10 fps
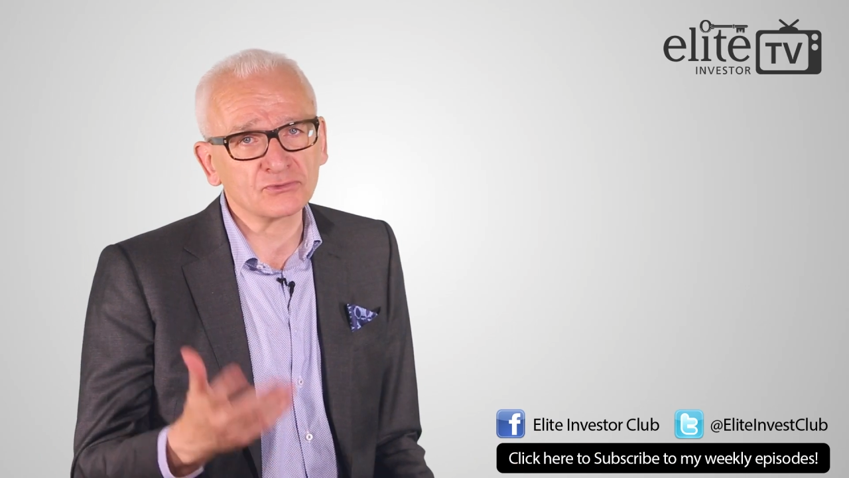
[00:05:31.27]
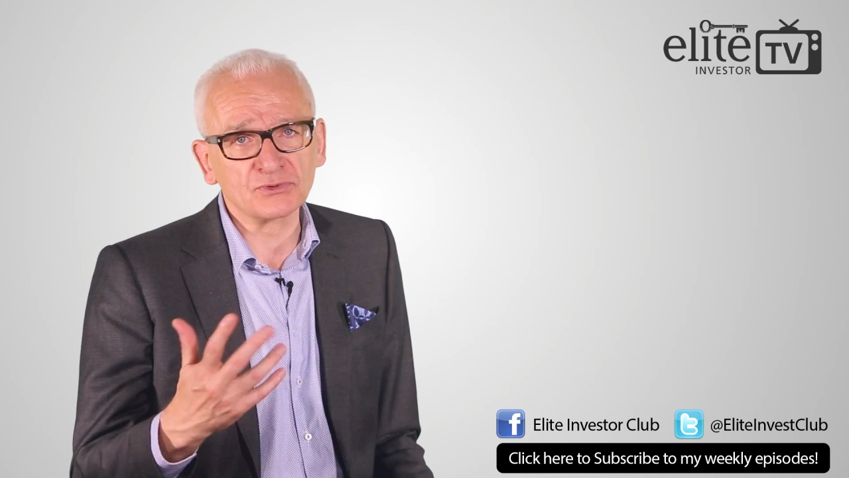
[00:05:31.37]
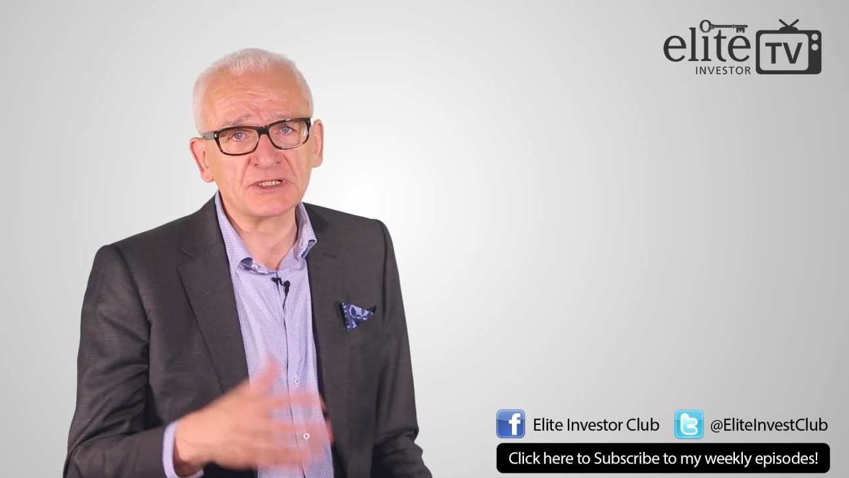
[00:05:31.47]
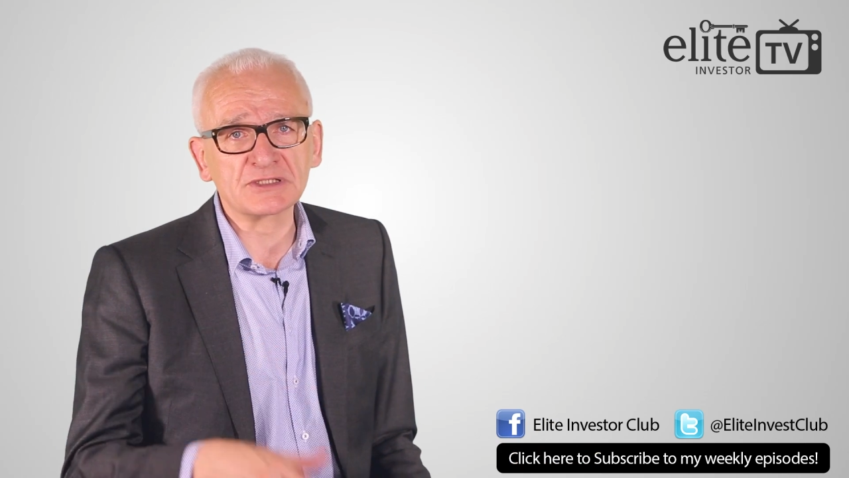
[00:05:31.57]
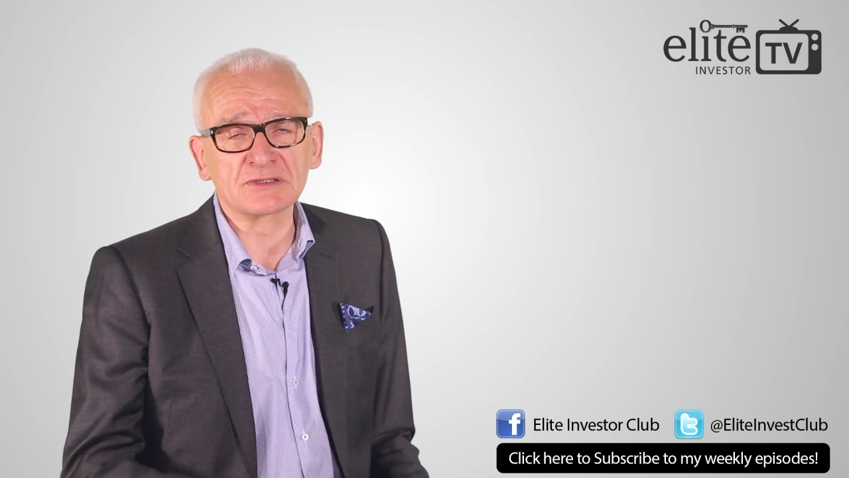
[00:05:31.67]

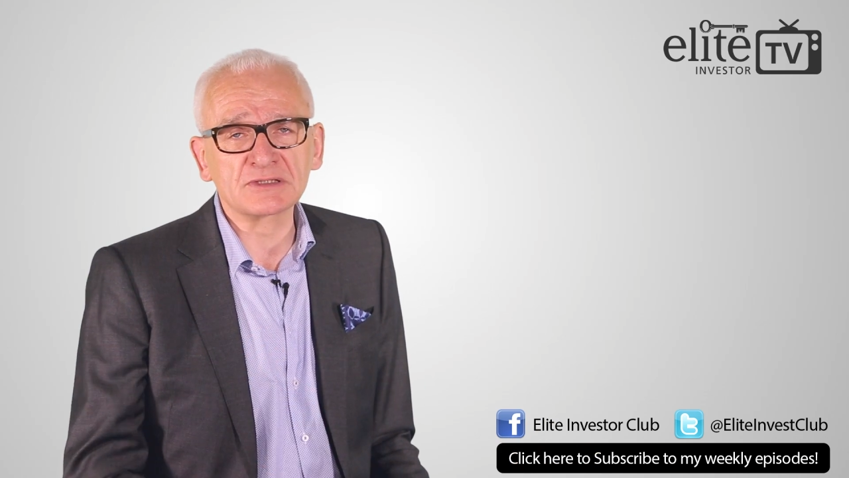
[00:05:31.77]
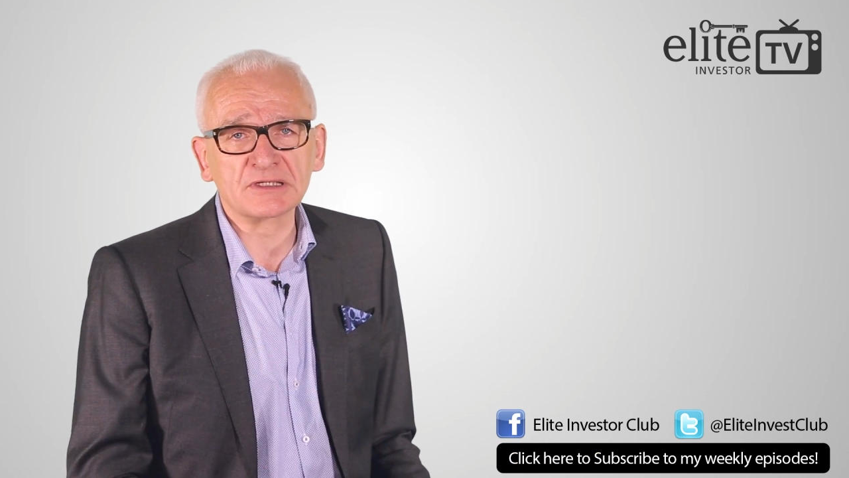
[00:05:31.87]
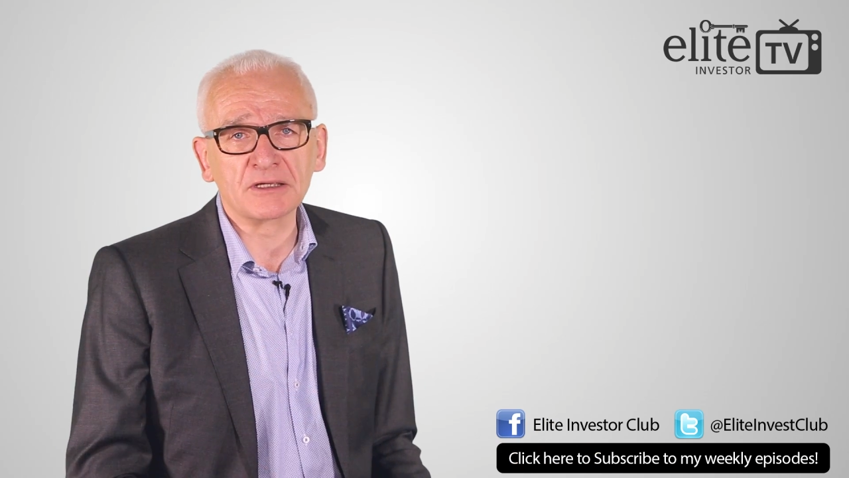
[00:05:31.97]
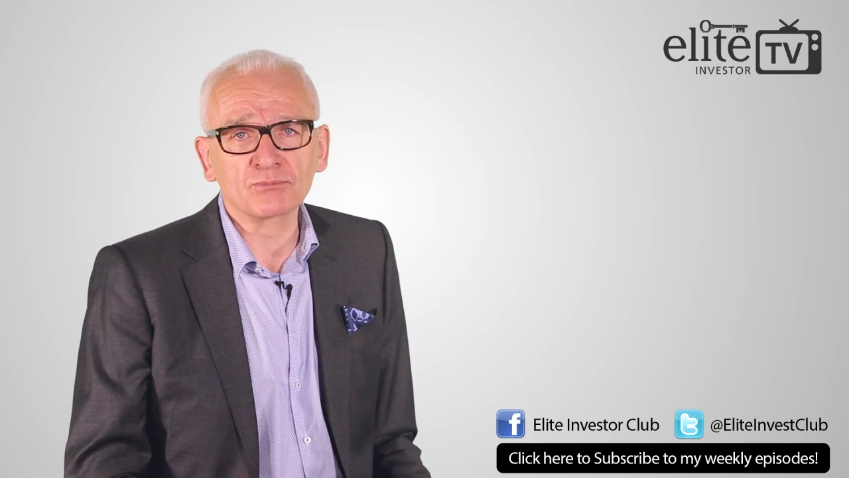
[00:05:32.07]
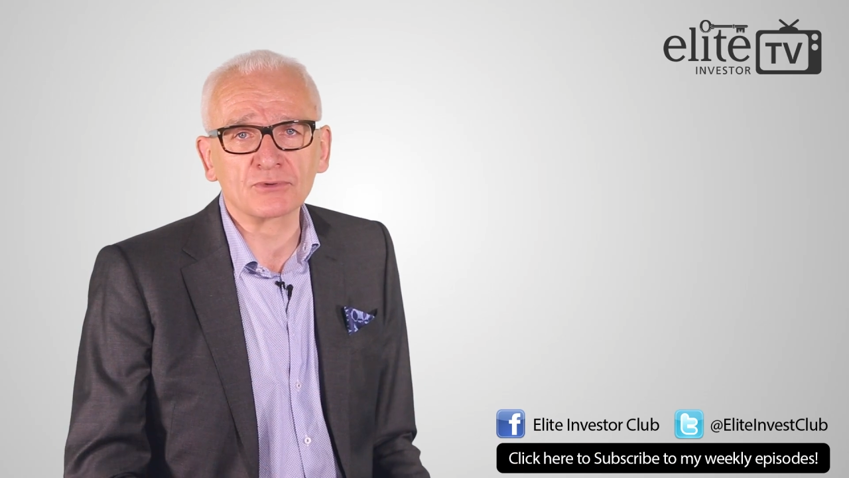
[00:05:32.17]
Greece and
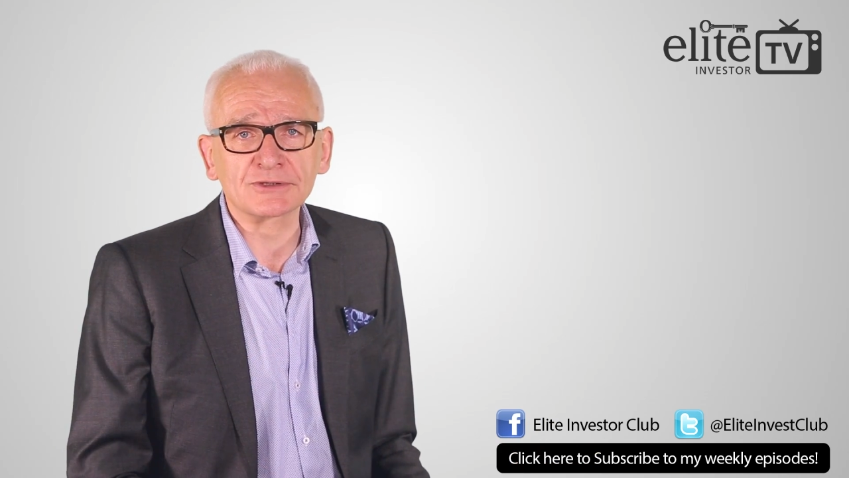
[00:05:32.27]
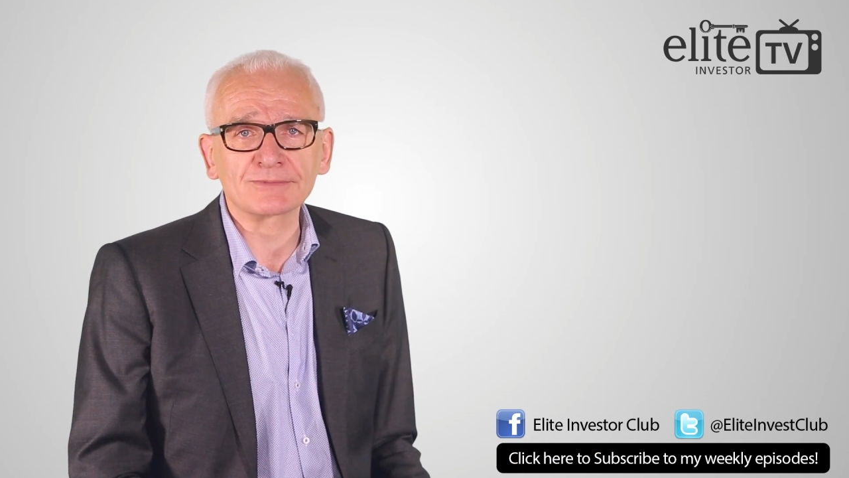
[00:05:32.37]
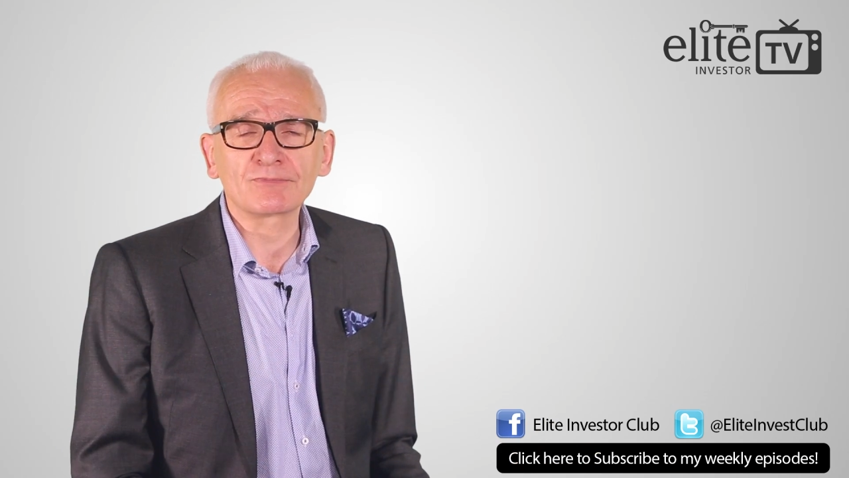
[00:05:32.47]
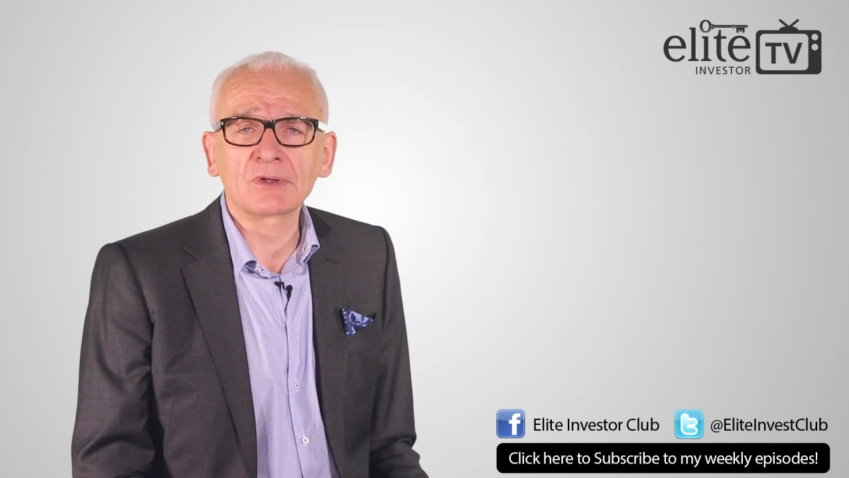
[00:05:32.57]
Cyprus.